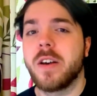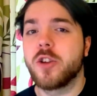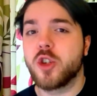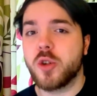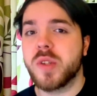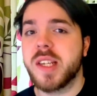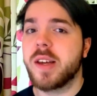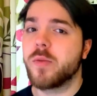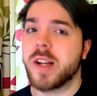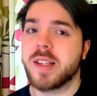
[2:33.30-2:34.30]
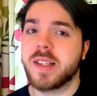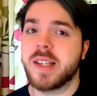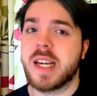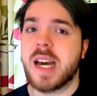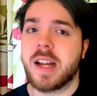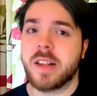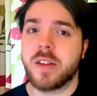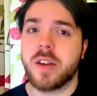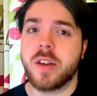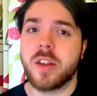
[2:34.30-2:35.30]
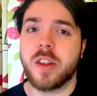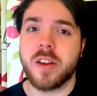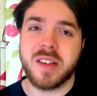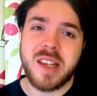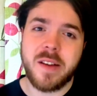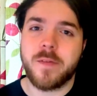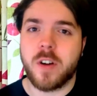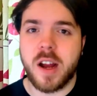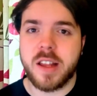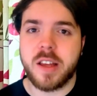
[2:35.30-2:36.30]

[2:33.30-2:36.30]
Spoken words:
Tuesday, Wednesday, and Thursday and Friday.